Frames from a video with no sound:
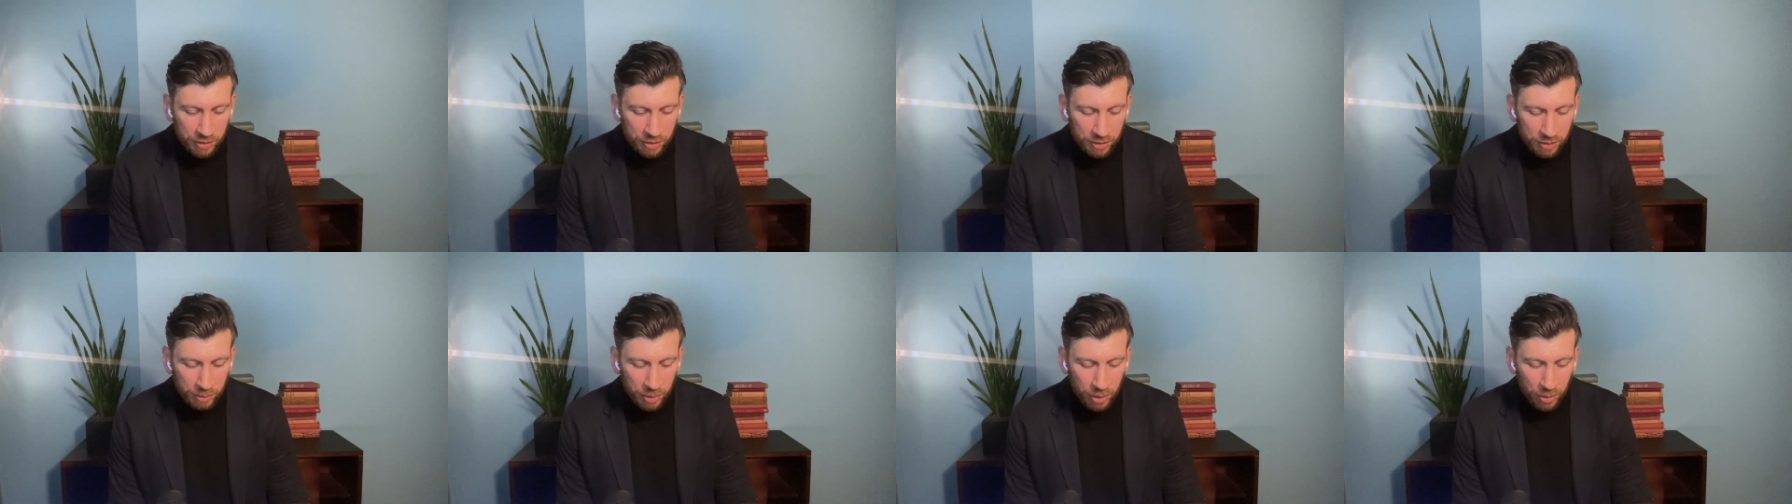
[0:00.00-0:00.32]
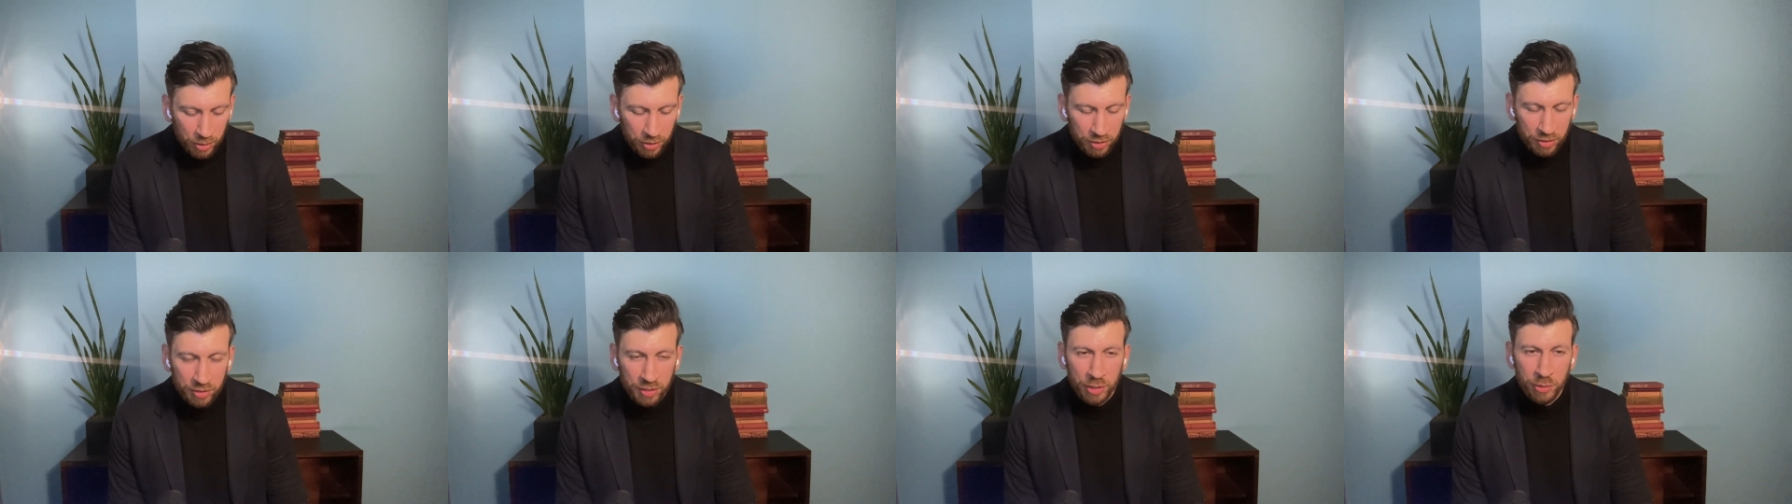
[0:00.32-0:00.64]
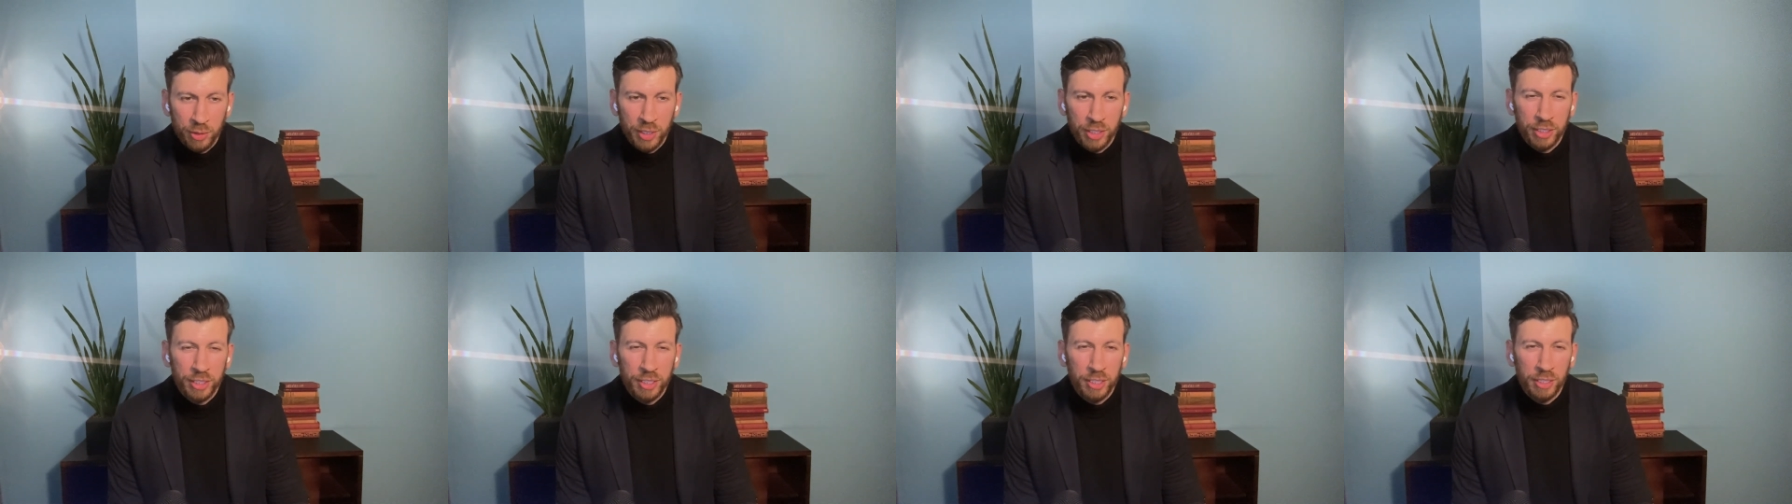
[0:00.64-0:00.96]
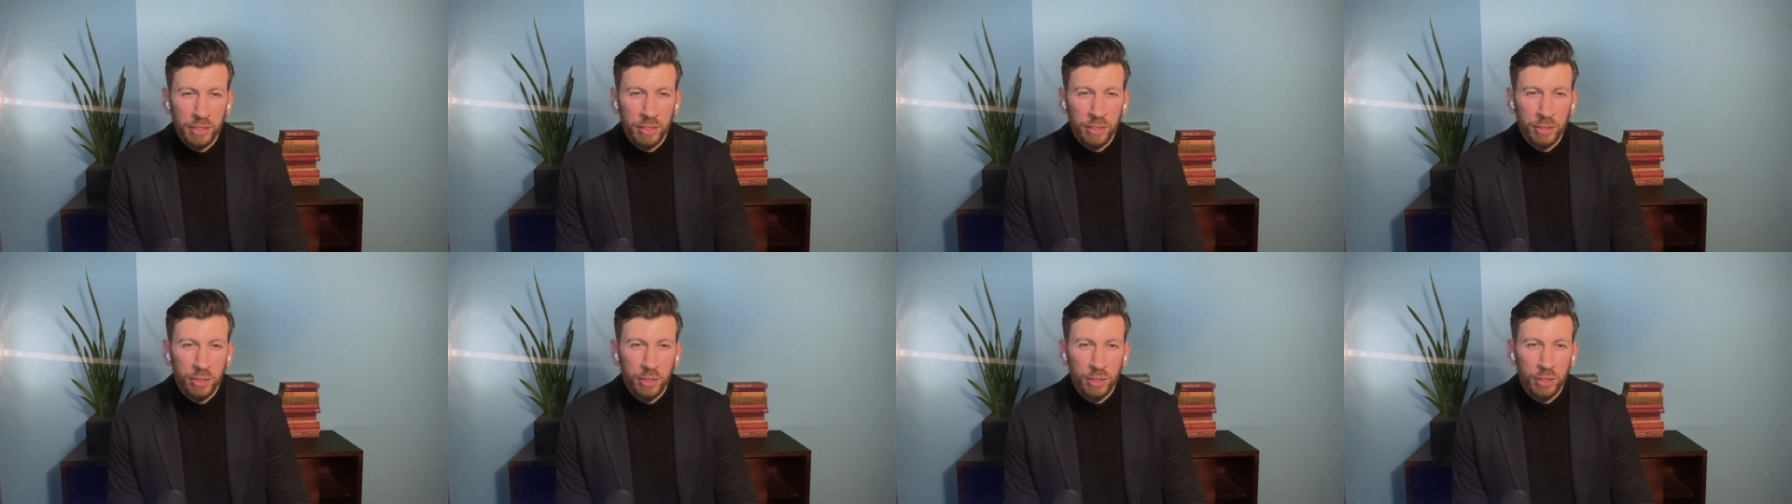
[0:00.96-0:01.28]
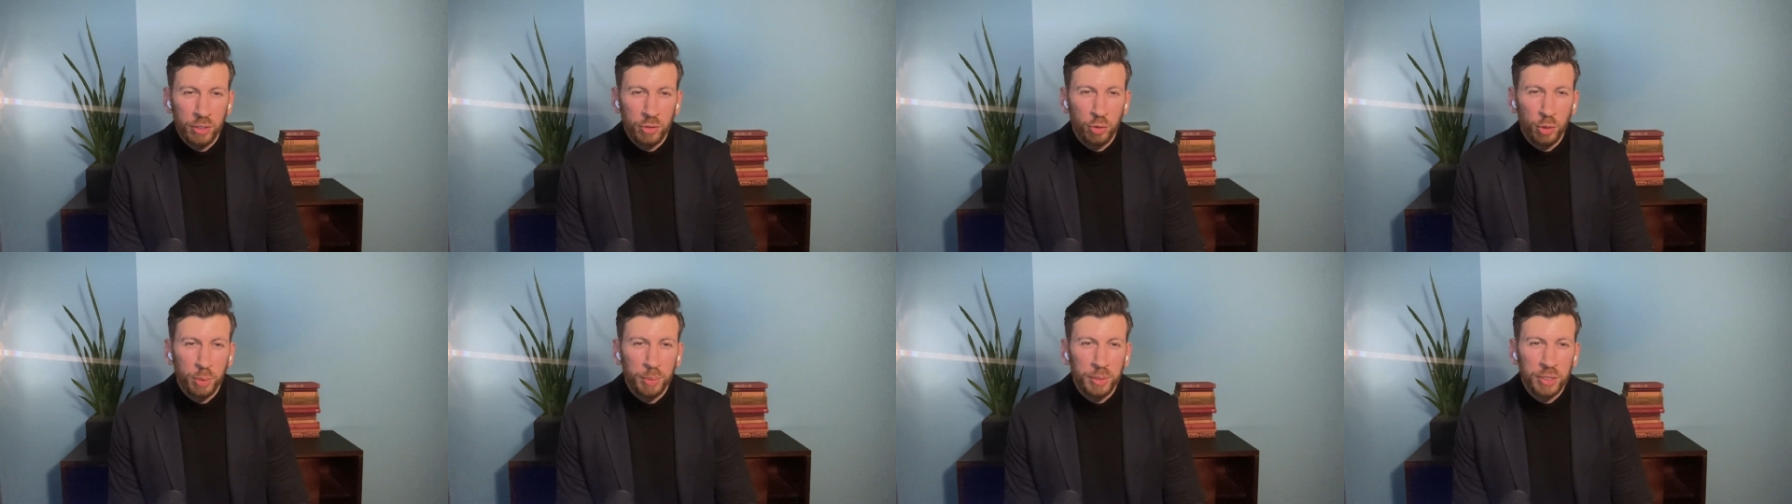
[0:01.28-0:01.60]
It's about a serial killer
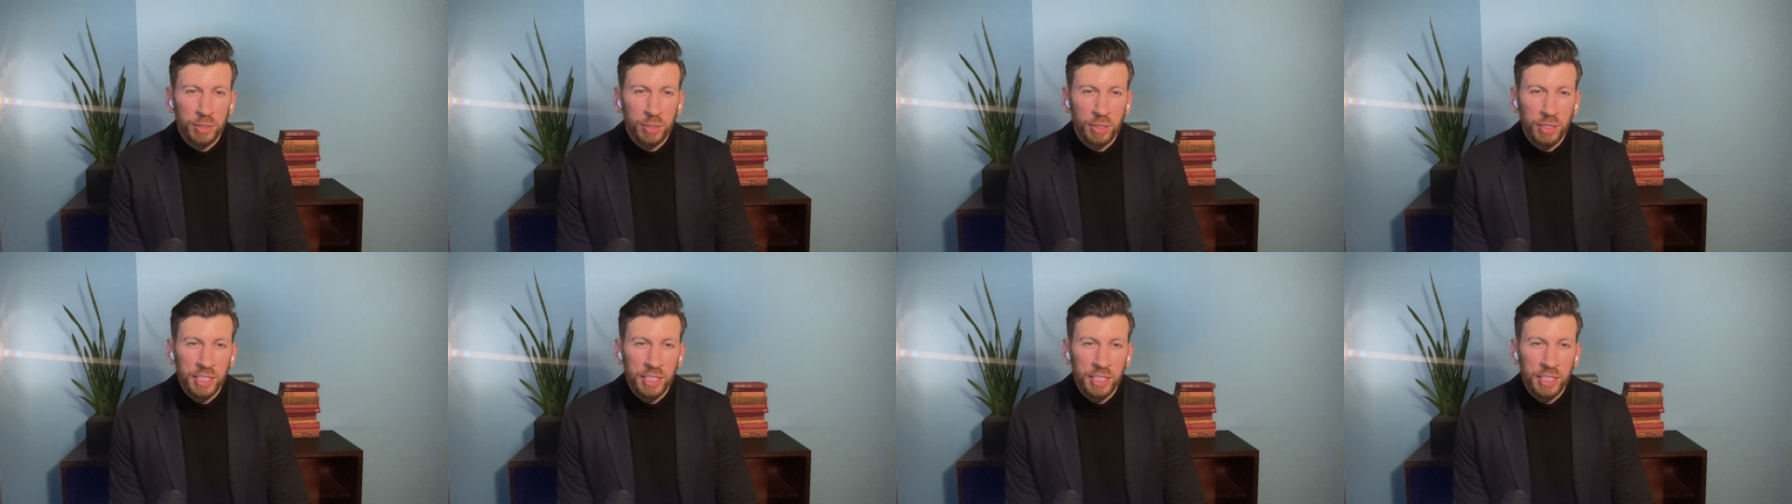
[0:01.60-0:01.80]
called Robert